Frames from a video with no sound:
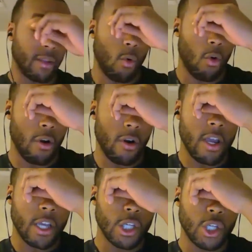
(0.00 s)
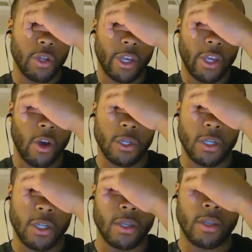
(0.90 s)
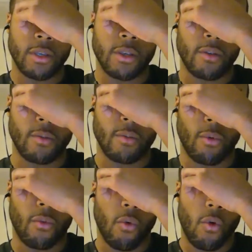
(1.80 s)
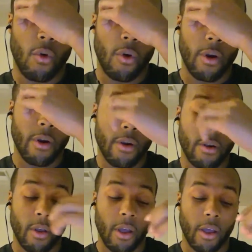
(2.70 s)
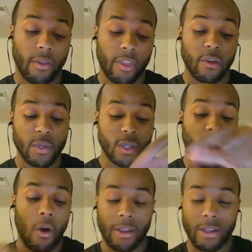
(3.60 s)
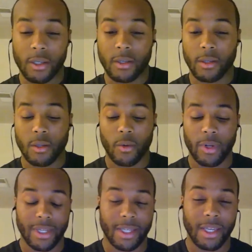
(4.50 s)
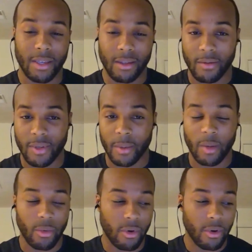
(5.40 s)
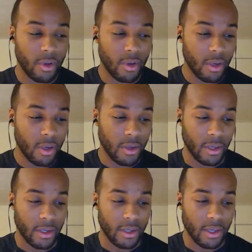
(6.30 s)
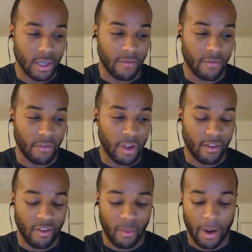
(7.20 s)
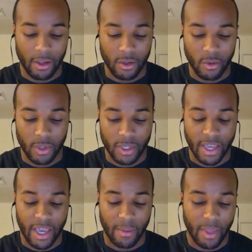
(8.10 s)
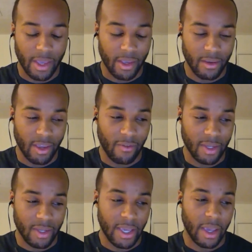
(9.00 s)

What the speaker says: more shooting coaches before than you saw in 2016 of September because it's getting flooded. Everybody doing the same thing, having the same.